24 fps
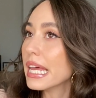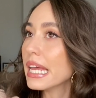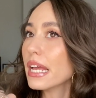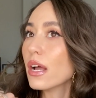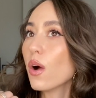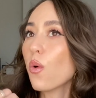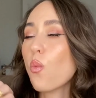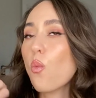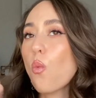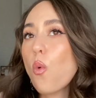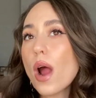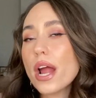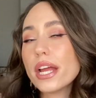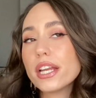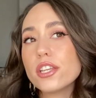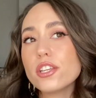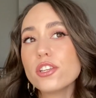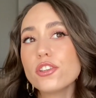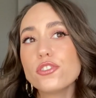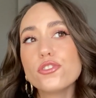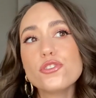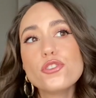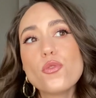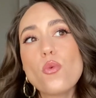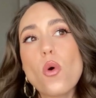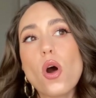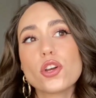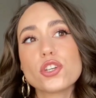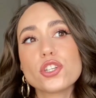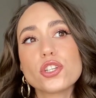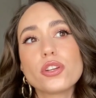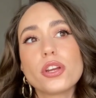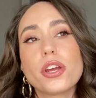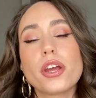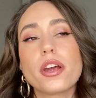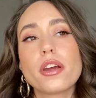when you wash
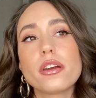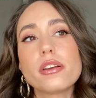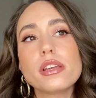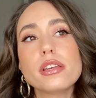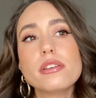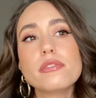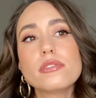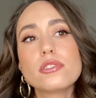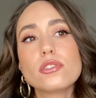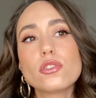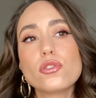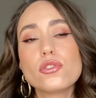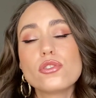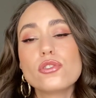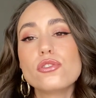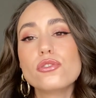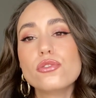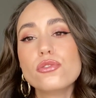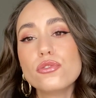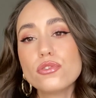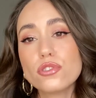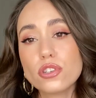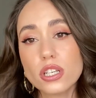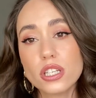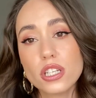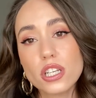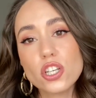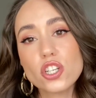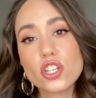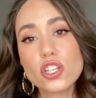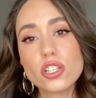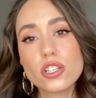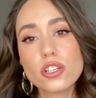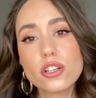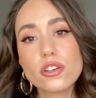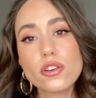your hair, even though you use
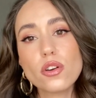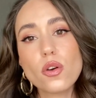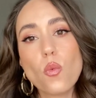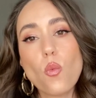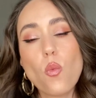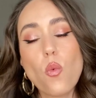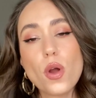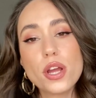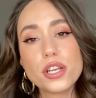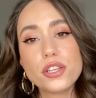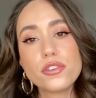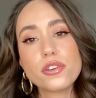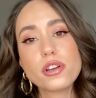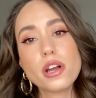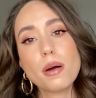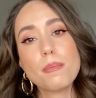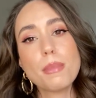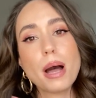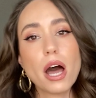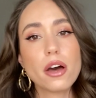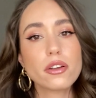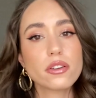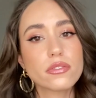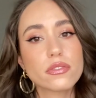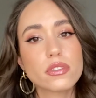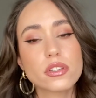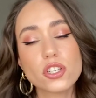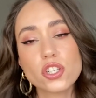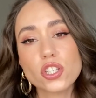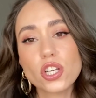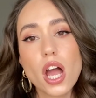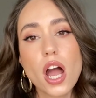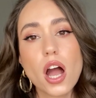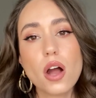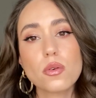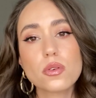conditioner, when you come out of the
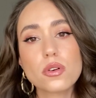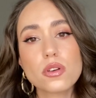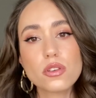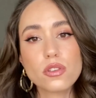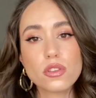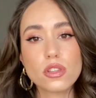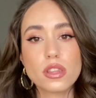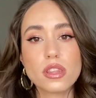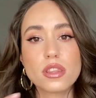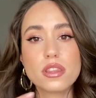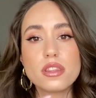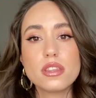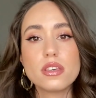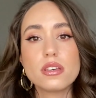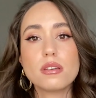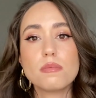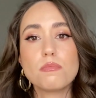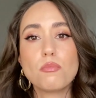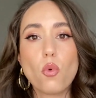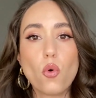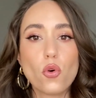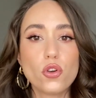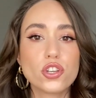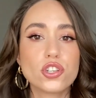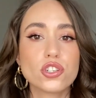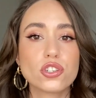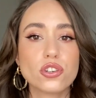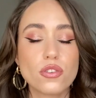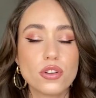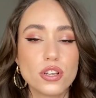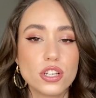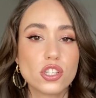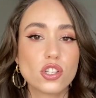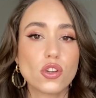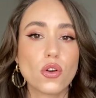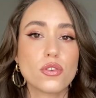shower, the moisture
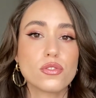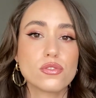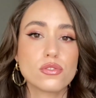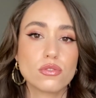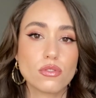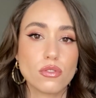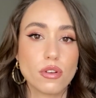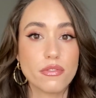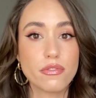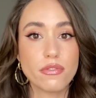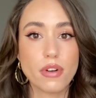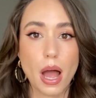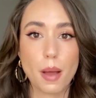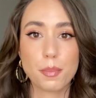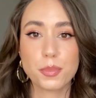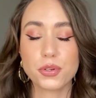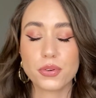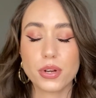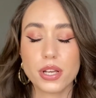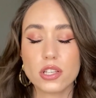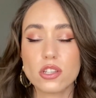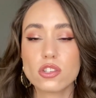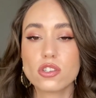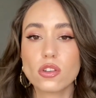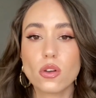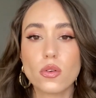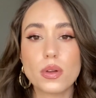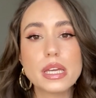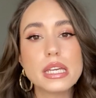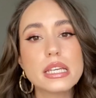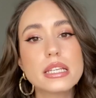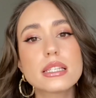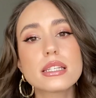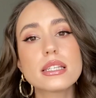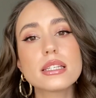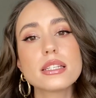is going to evaporate. So
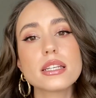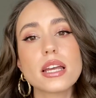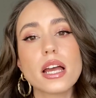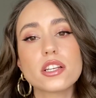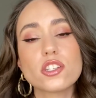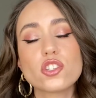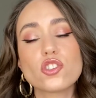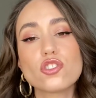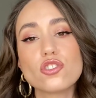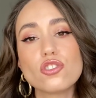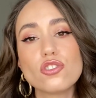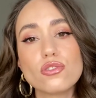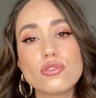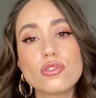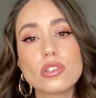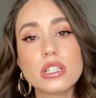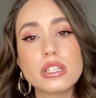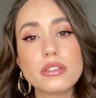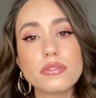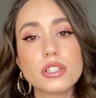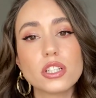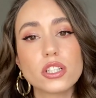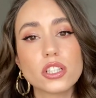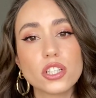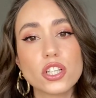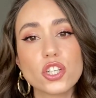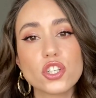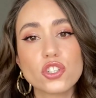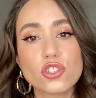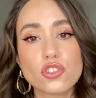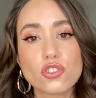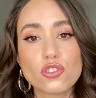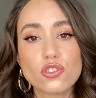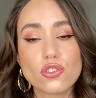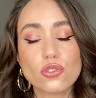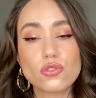he suggests to use leave-in
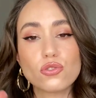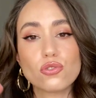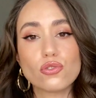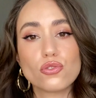conditioner so